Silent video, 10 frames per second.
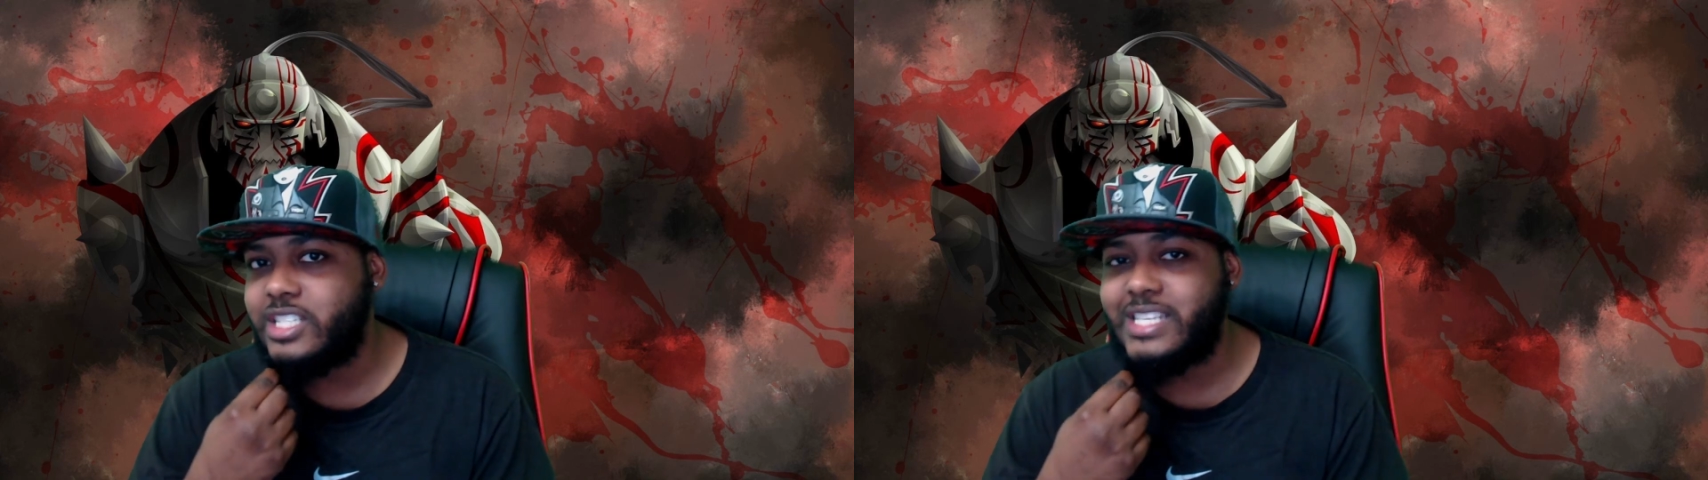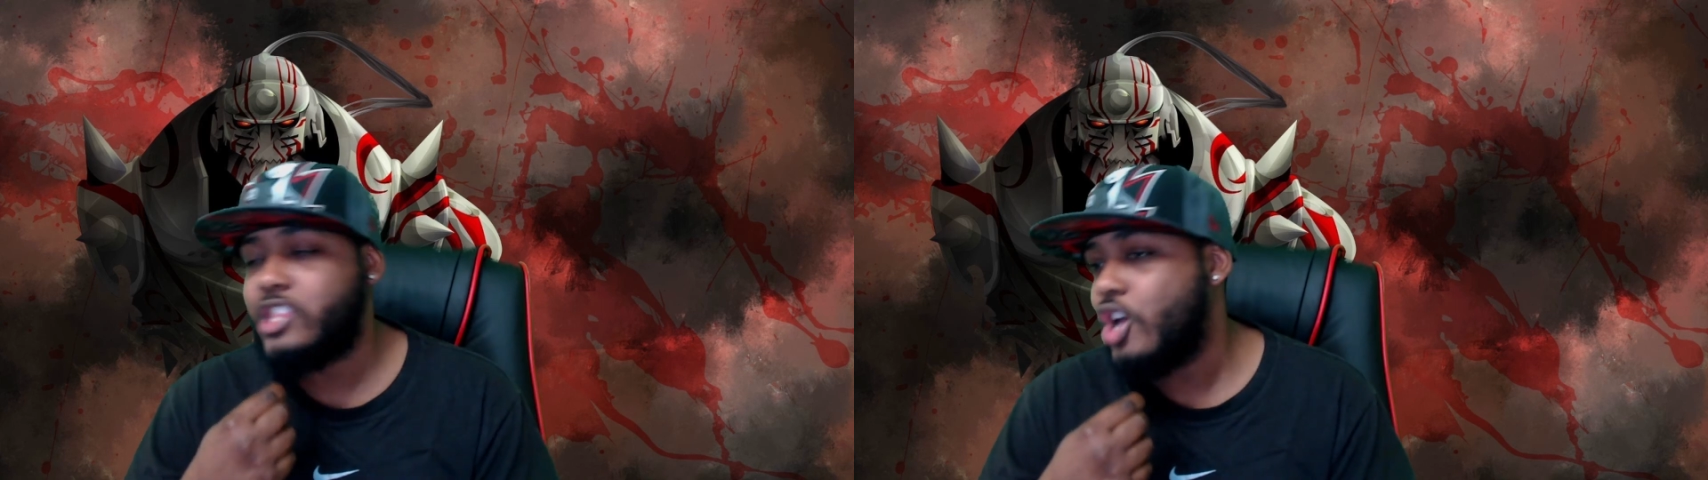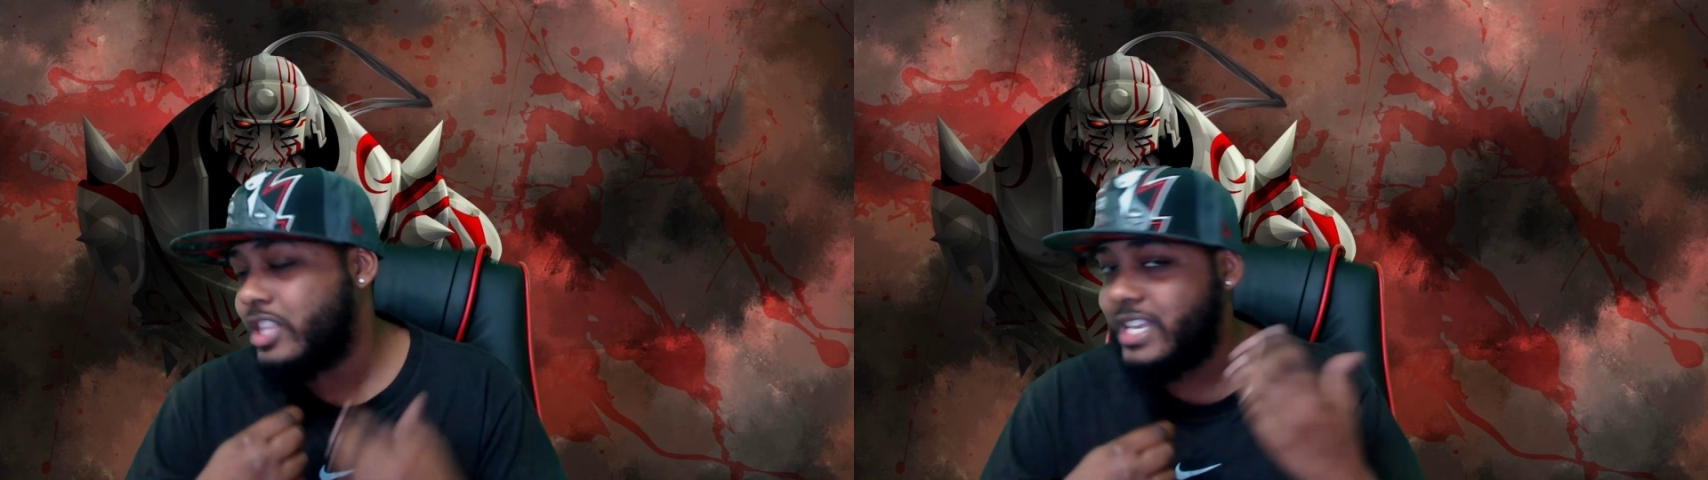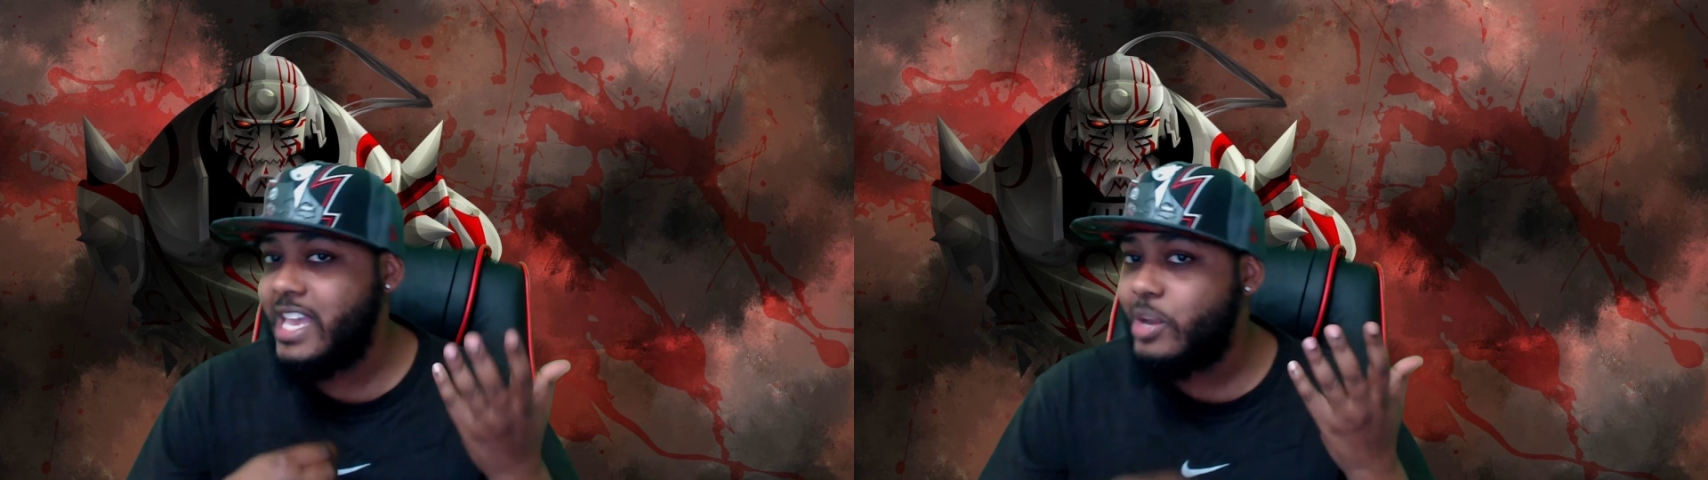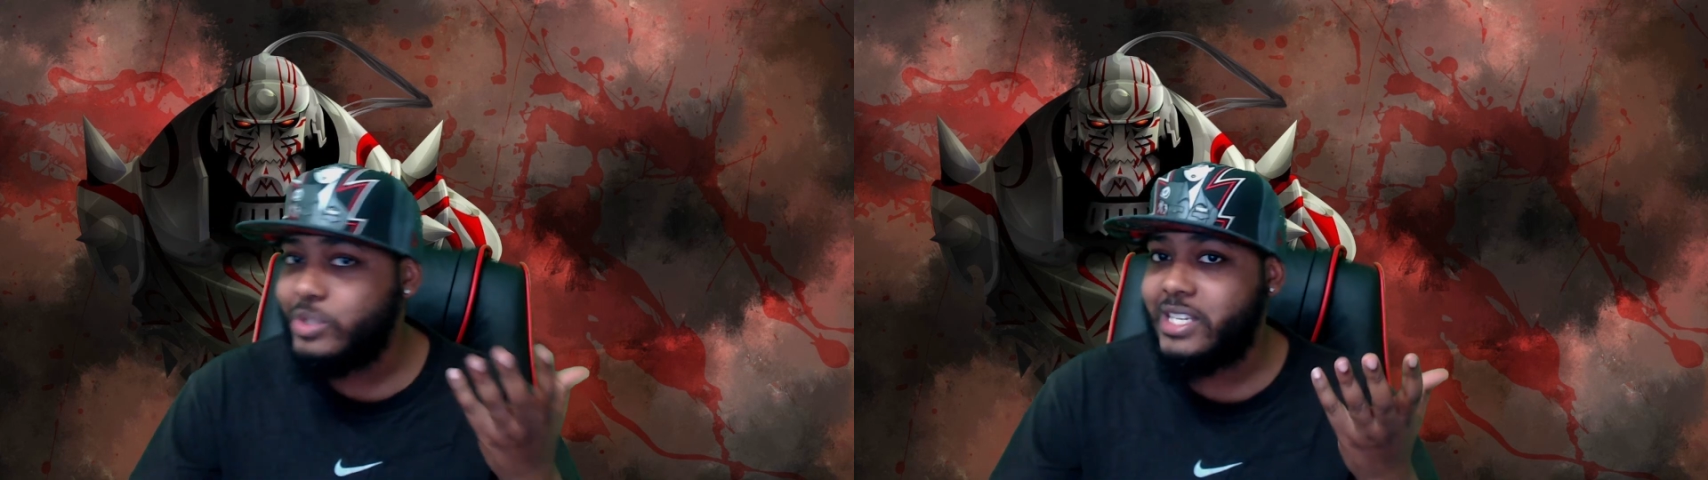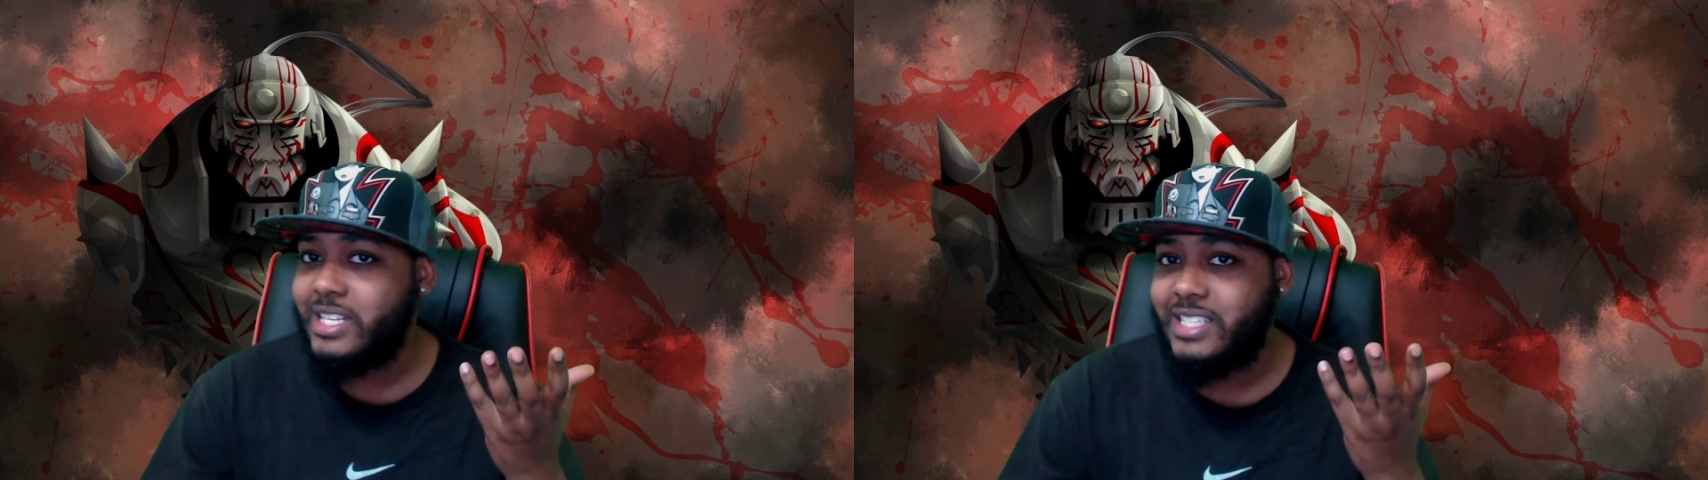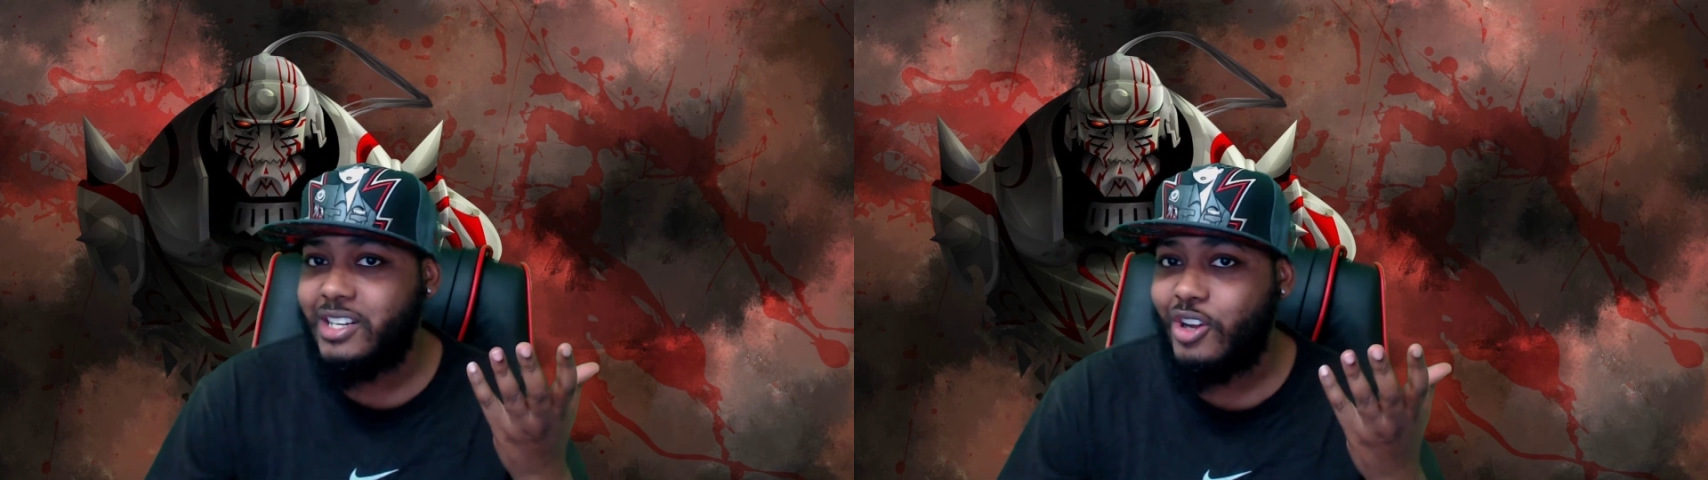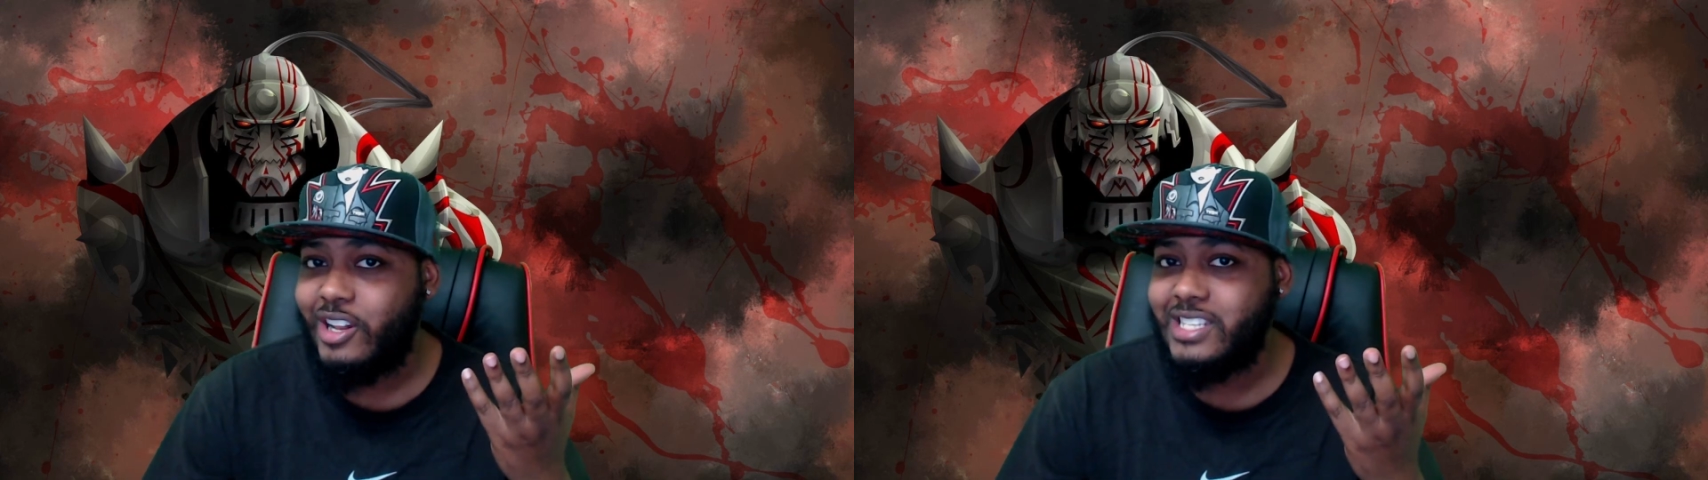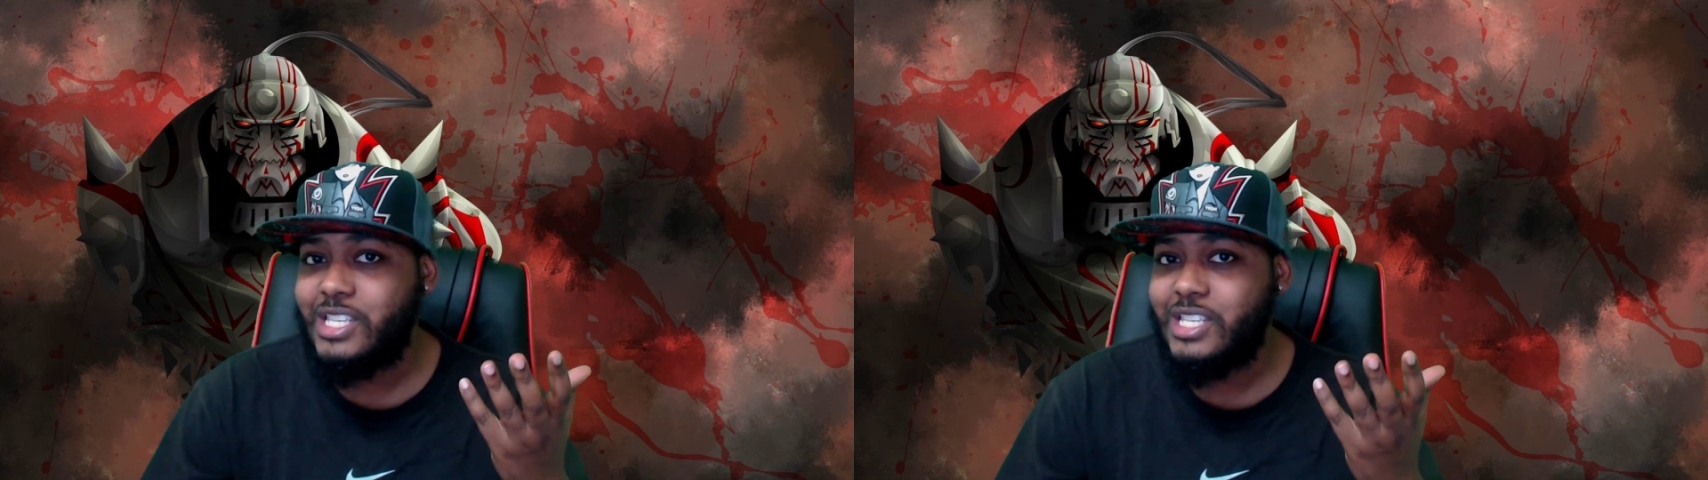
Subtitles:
Because I thought the kid was innocent in all this.